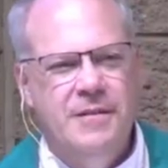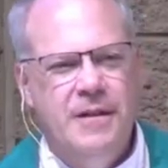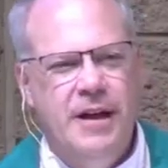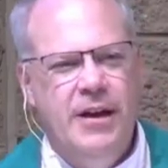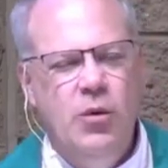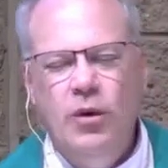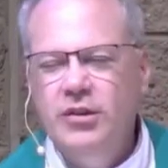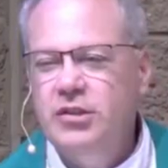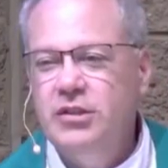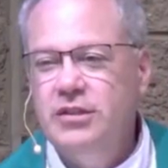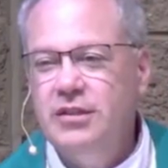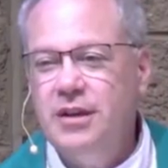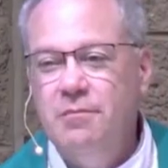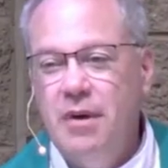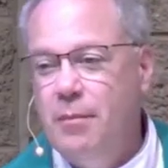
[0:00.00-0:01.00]
And he wasn't
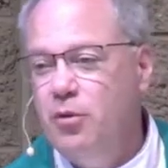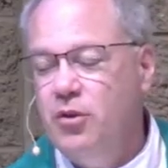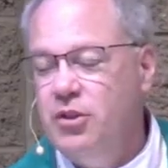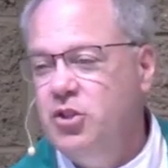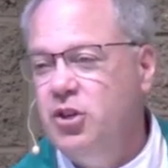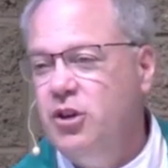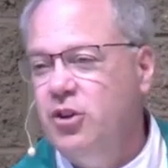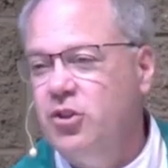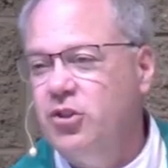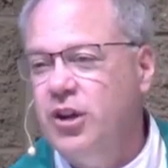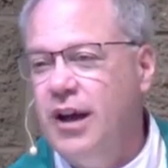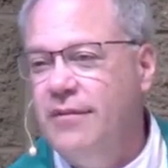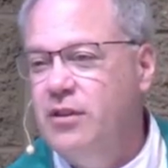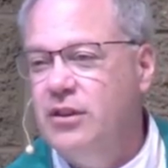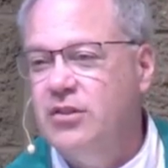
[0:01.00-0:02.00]
a member of the church,
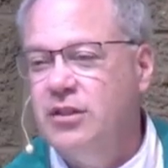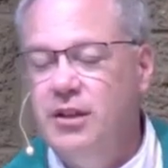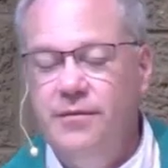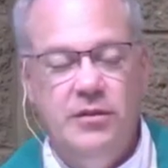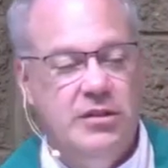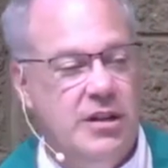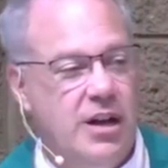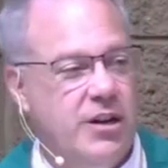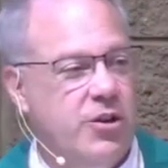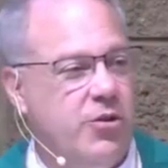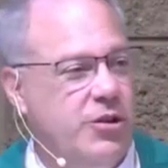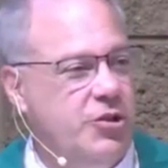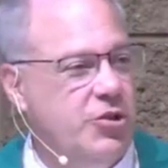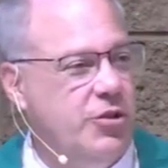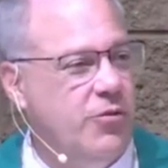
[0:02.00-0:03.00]
obviously, if he's not a
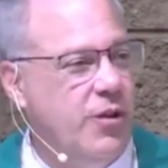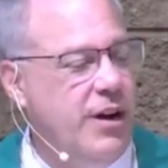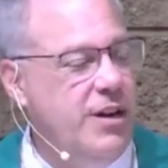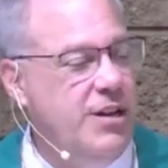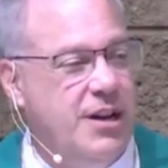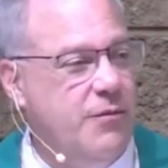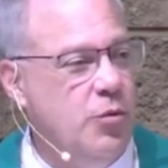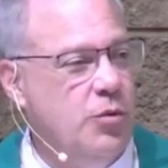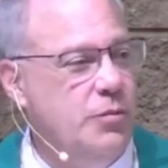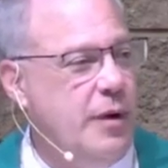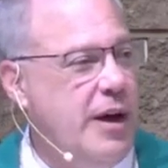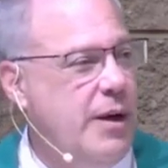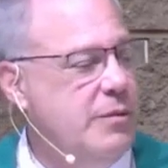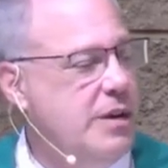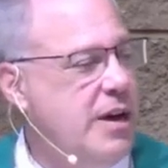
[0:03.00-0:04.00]
Christian, right? He never was
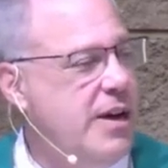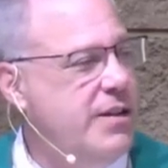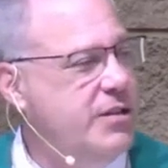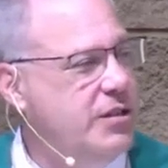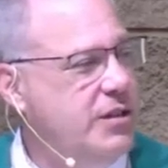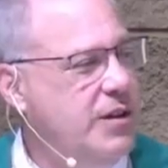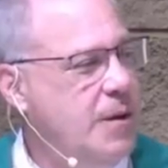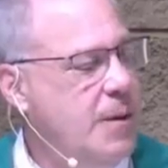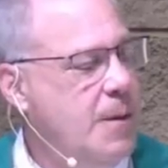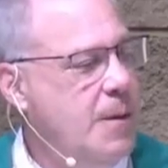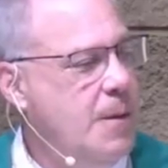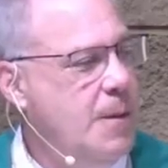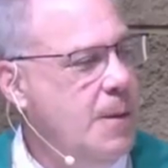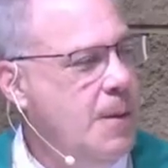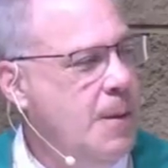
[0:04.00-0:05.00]
baptized.
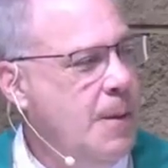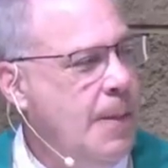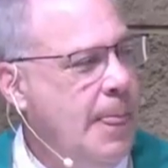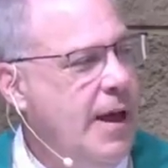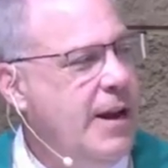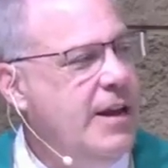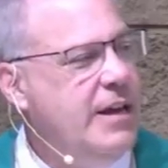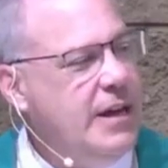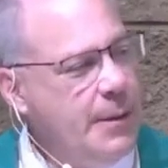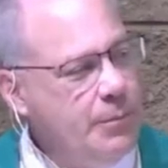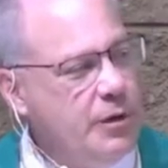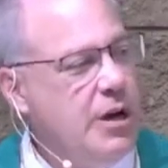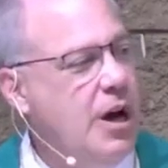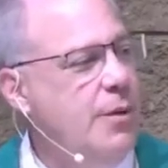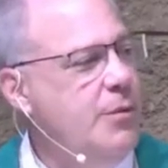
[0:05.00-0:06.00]
And he kept
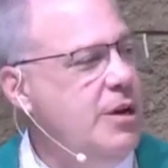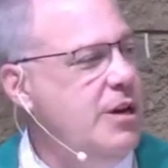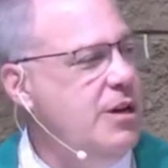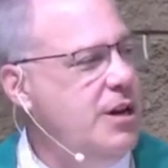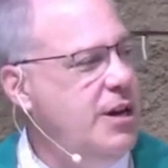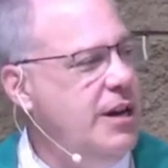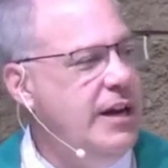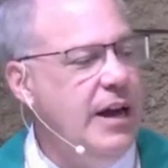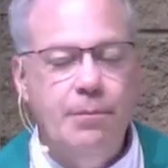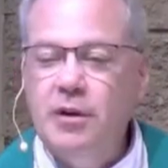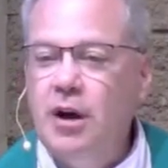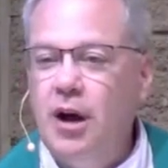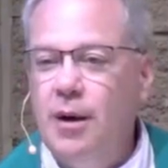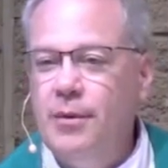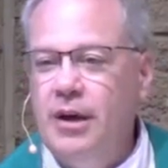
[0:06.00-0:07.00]
coming and he kept
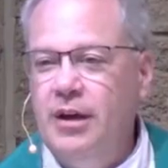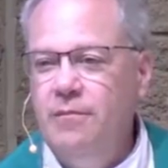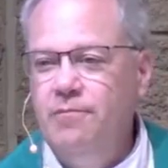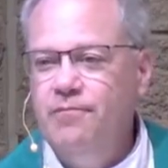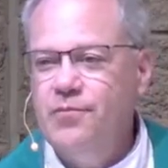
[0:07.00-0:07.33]
coming.